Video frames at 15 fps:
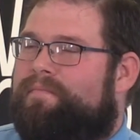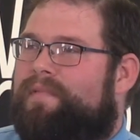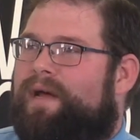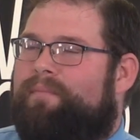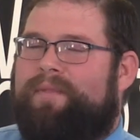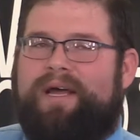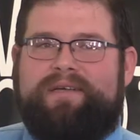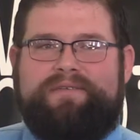
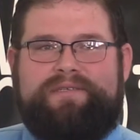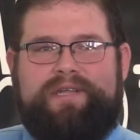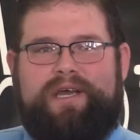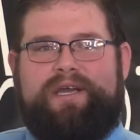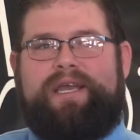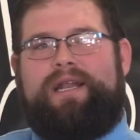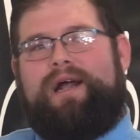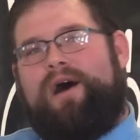I'm not
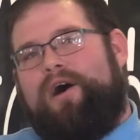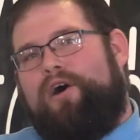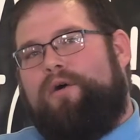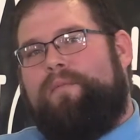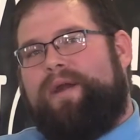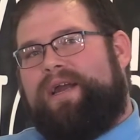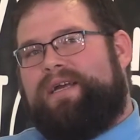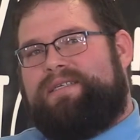stuck at
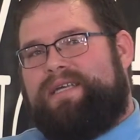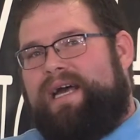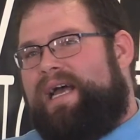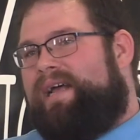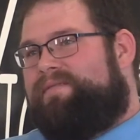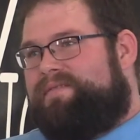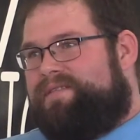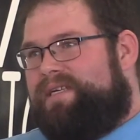home because I
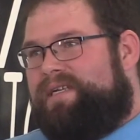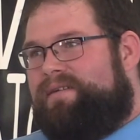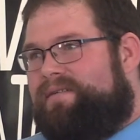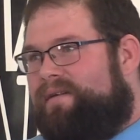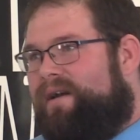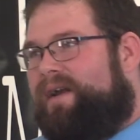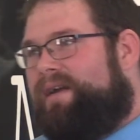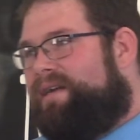have to sit and
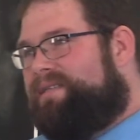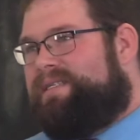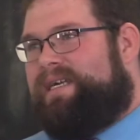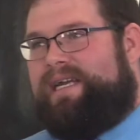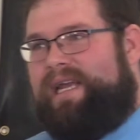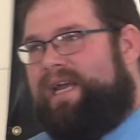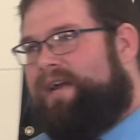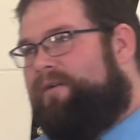drink because
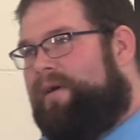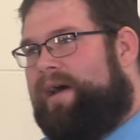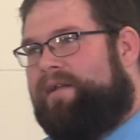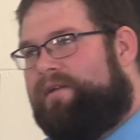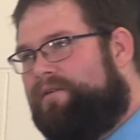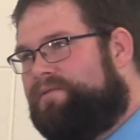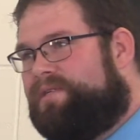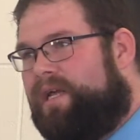I can't go out
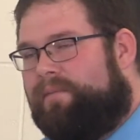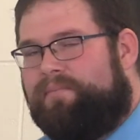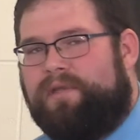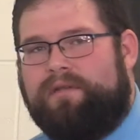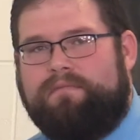and do something.